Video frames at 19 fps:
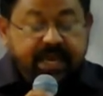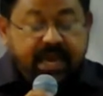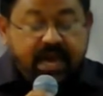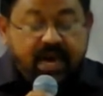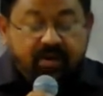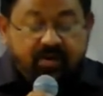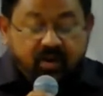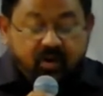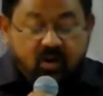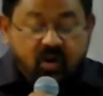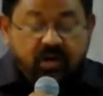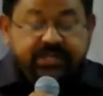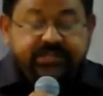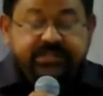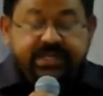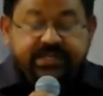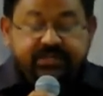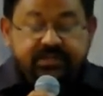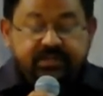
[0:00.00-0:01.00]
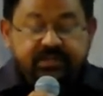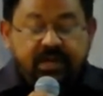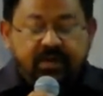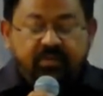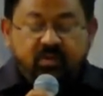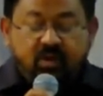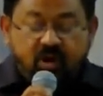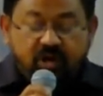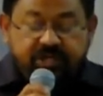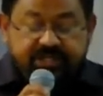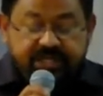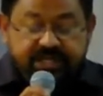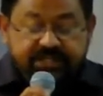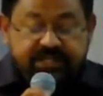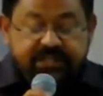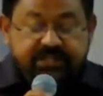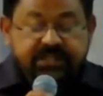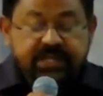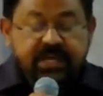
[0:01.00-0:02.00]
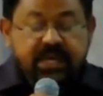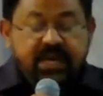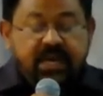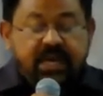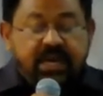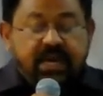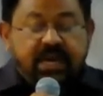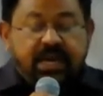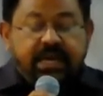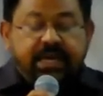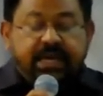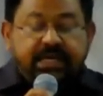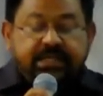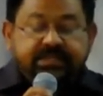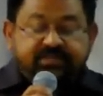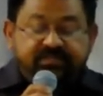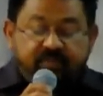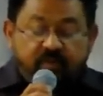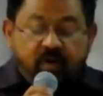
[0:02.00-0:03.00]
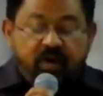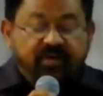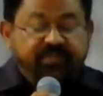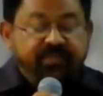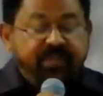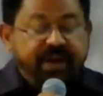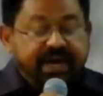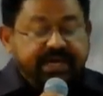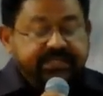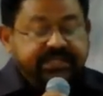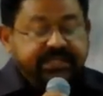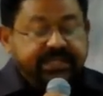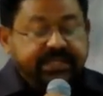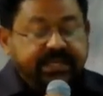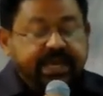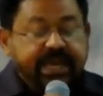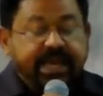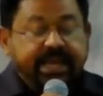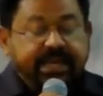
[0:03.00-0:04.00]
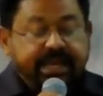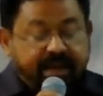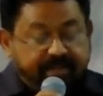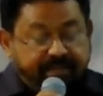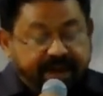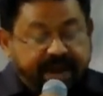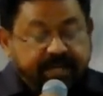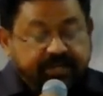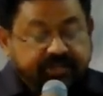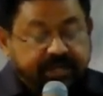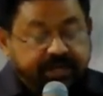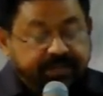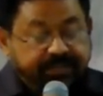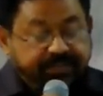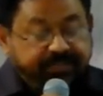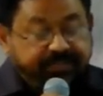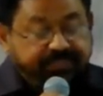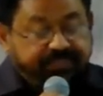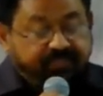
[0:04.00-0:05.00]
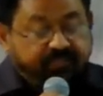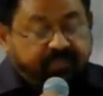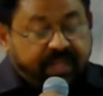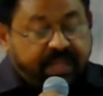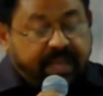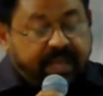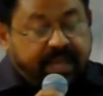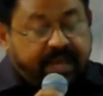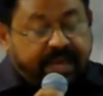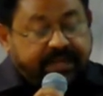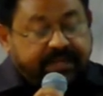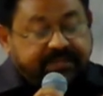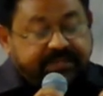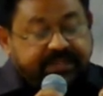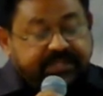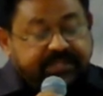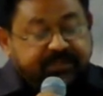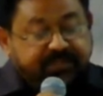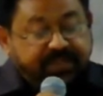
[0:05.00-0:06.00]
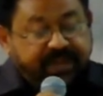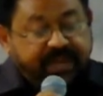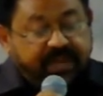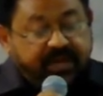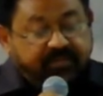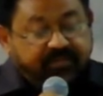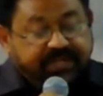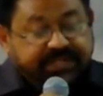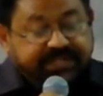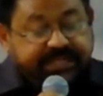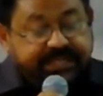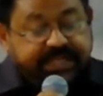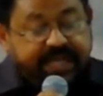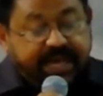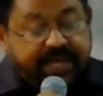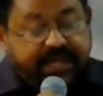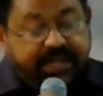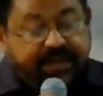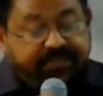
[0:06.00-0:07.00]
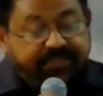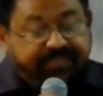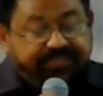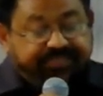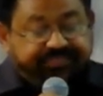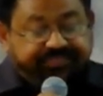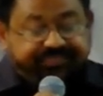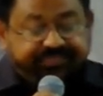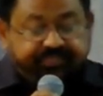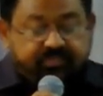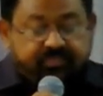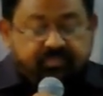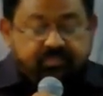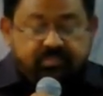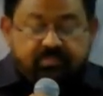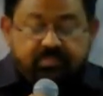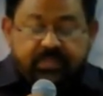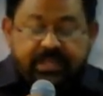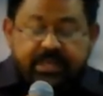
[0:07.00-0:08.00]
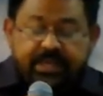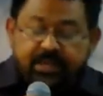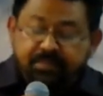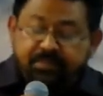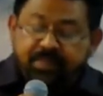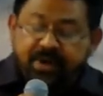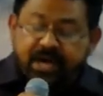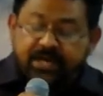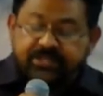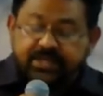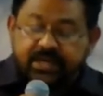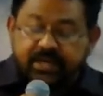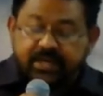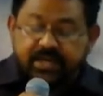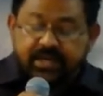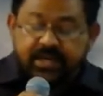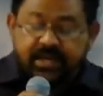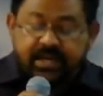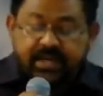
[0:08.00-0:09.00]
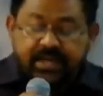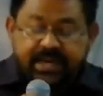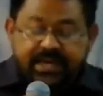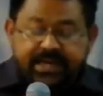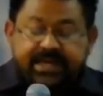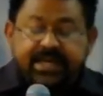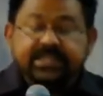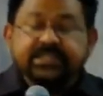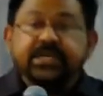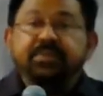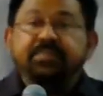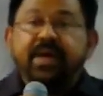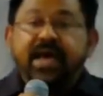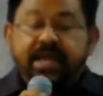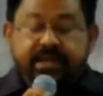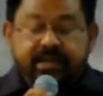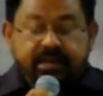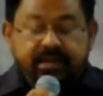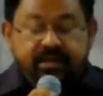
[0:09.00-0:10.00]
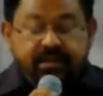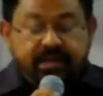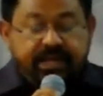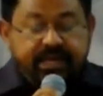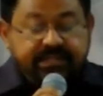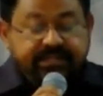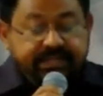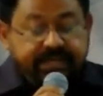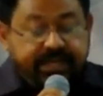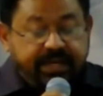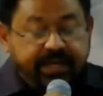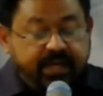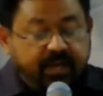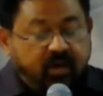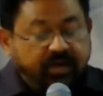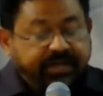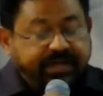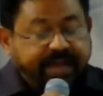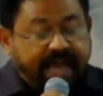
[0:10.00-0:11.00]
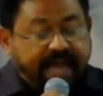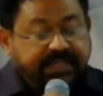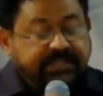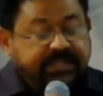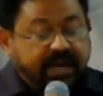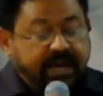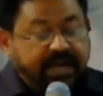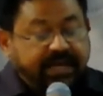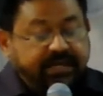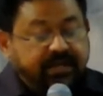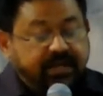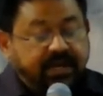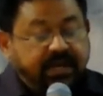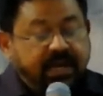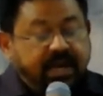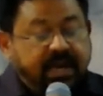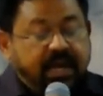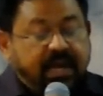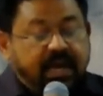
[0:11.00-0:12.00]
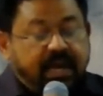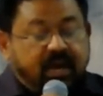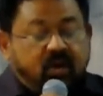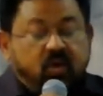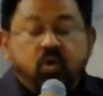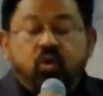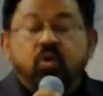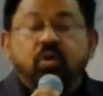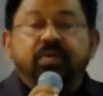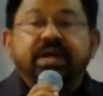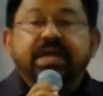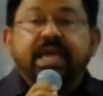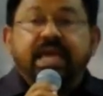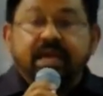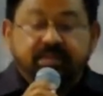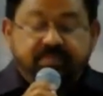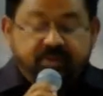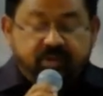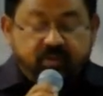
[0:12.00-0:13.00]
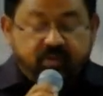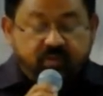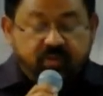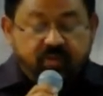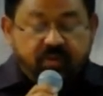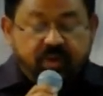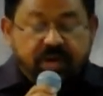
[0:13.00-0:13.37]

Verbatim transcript: our God is a our God Jesus is full of mercy and compassion. And the sixth pillar we see that impartial. It doesn't matter a sinner or tax collector, whoever came to